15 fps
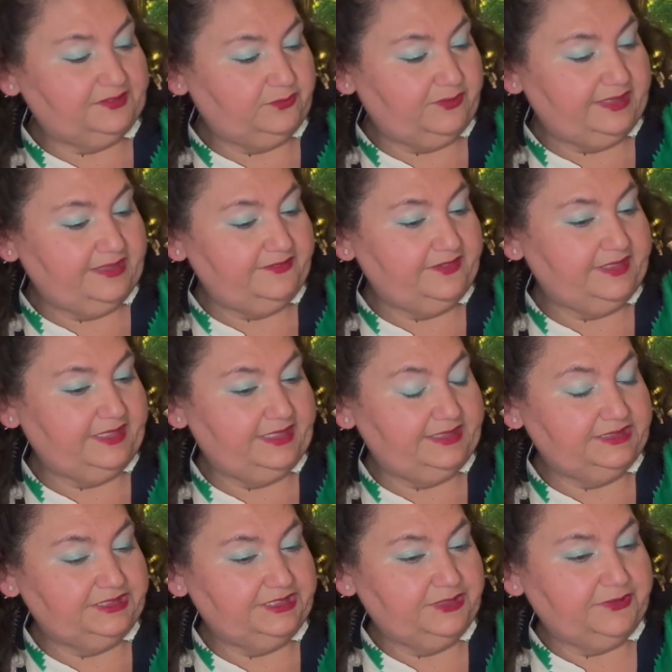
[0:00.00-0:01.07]
whatever the
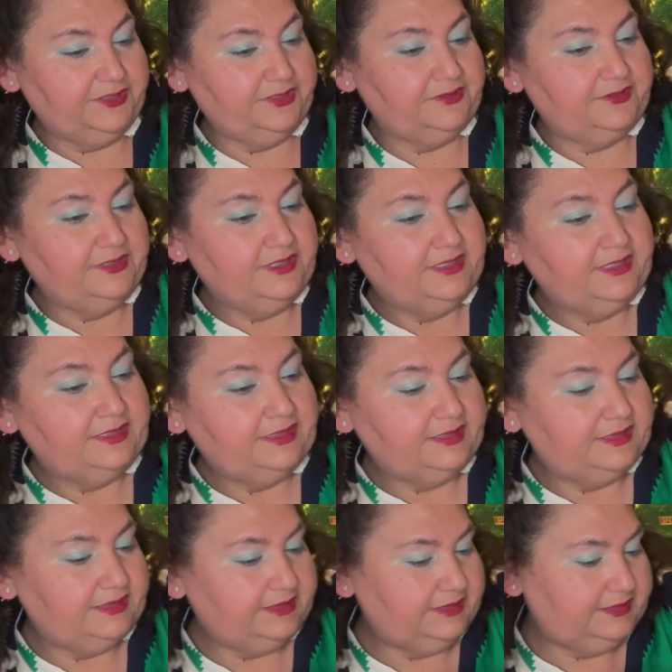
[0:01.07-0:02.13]
interior
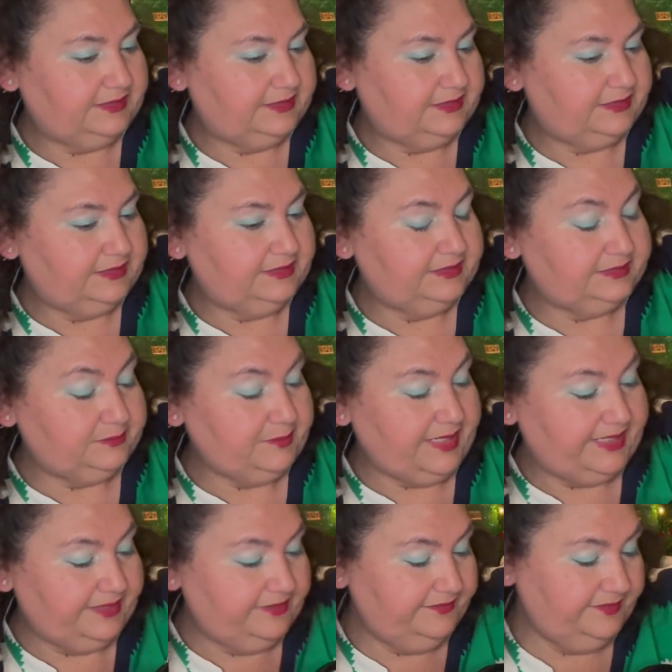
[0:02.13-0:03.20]
is
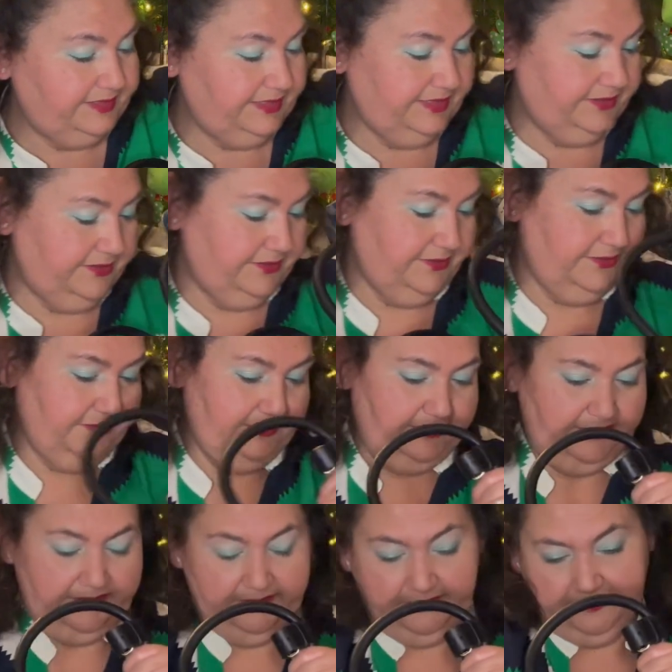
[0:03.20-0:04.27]
made of in here.
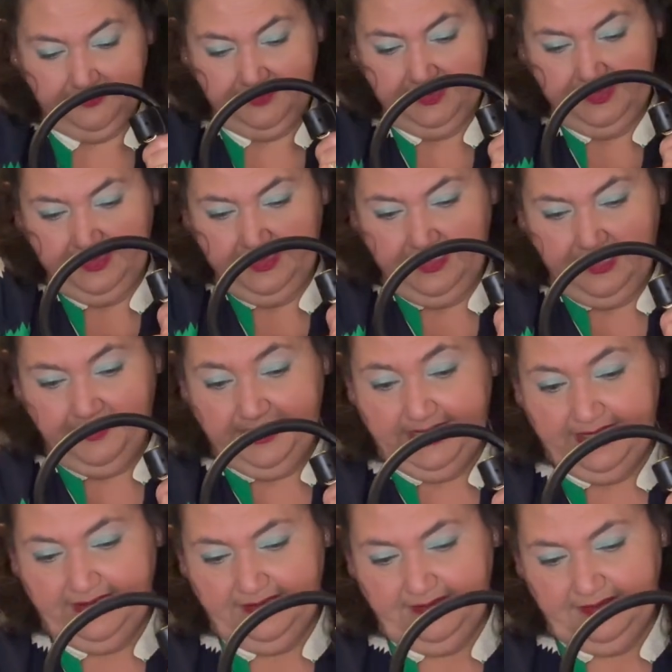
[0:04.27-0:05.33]
I mean,
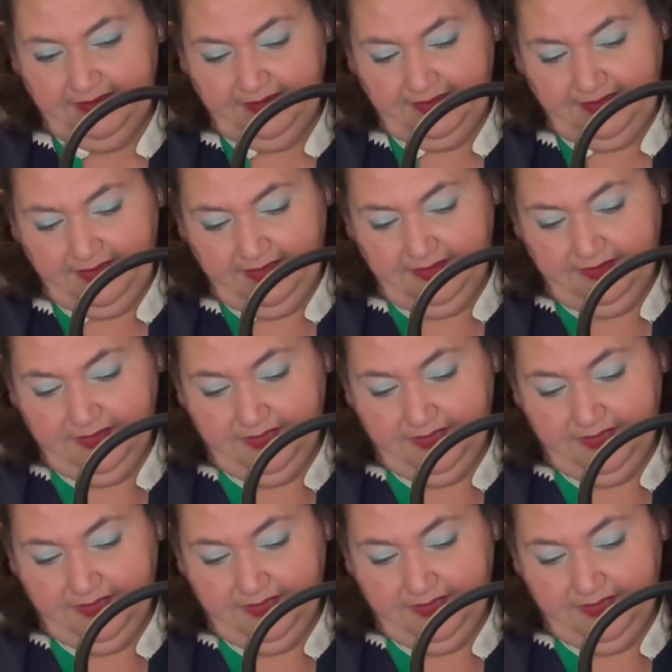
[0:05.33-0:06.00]
I don't